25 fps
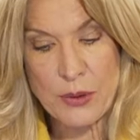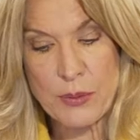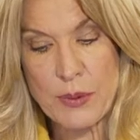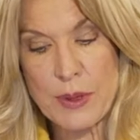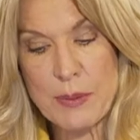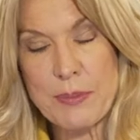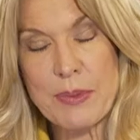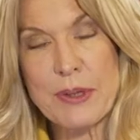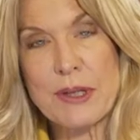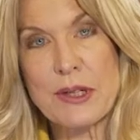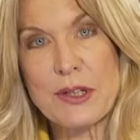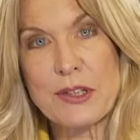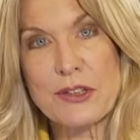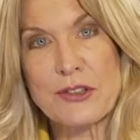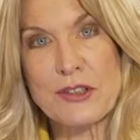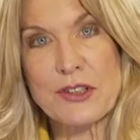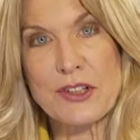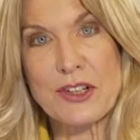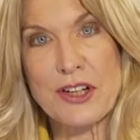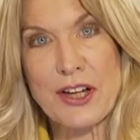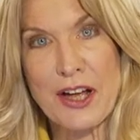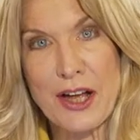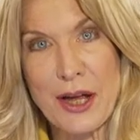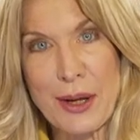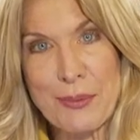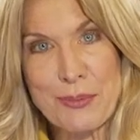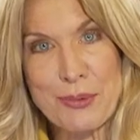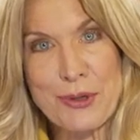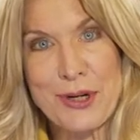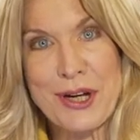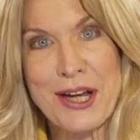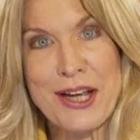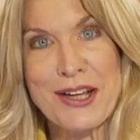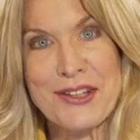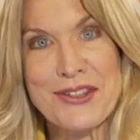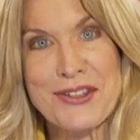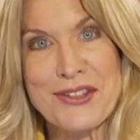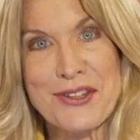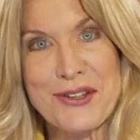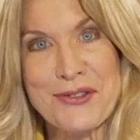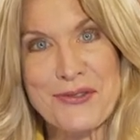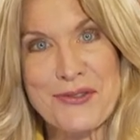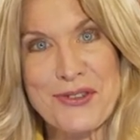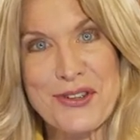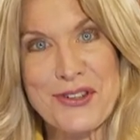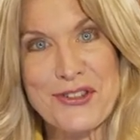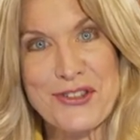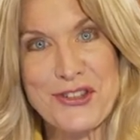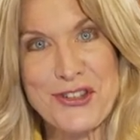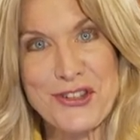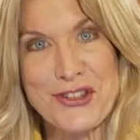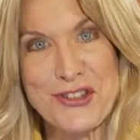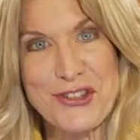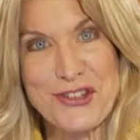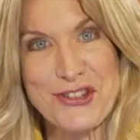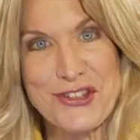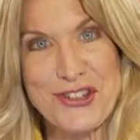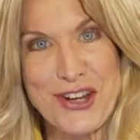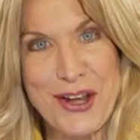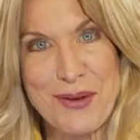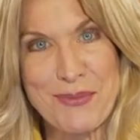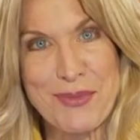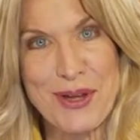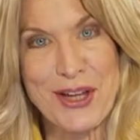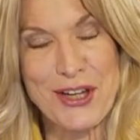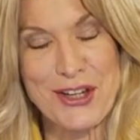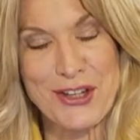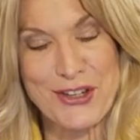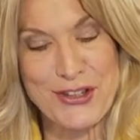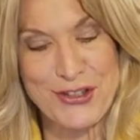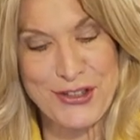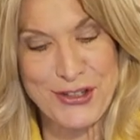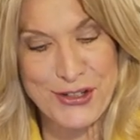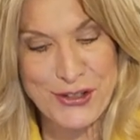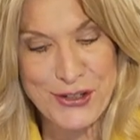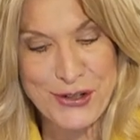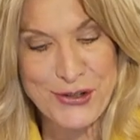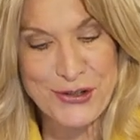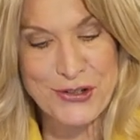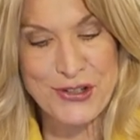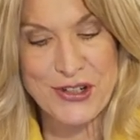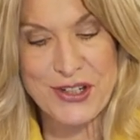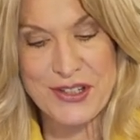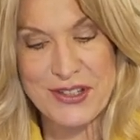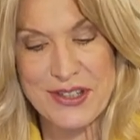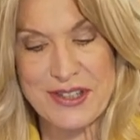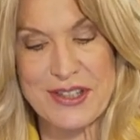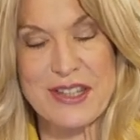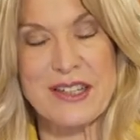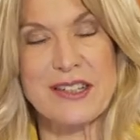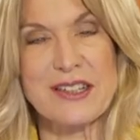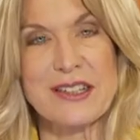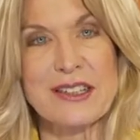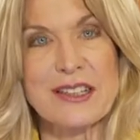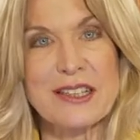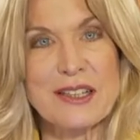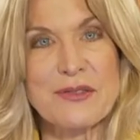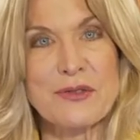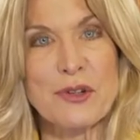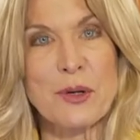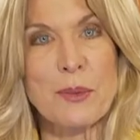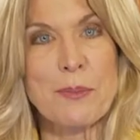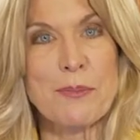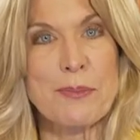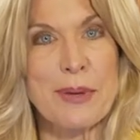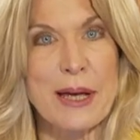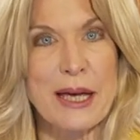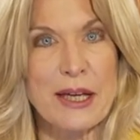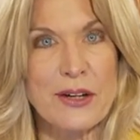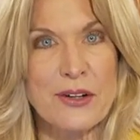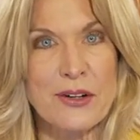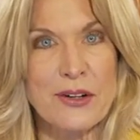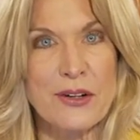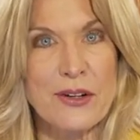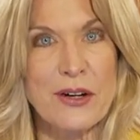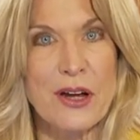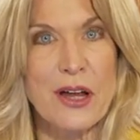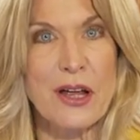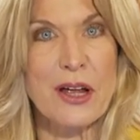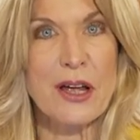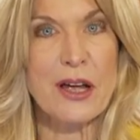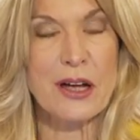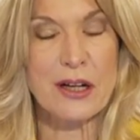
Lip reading: do we build comprehensive, systemic solutions that deliver better,